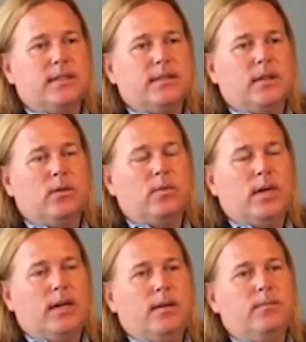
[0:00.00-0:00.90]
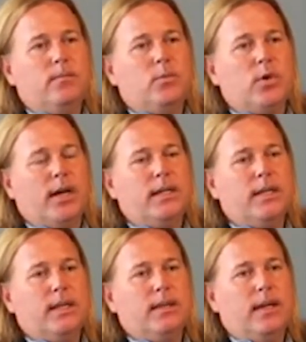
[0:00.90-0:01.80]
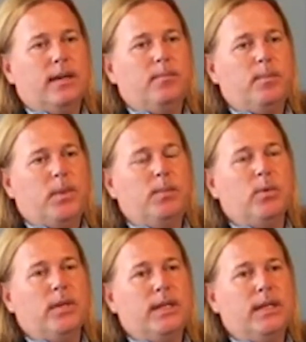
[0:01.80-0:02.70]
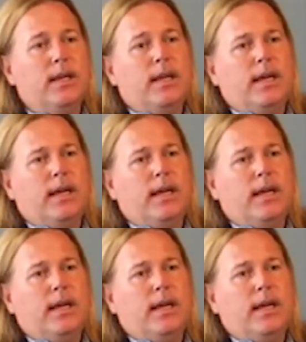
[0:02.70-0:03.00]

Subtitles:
and so trying to get people in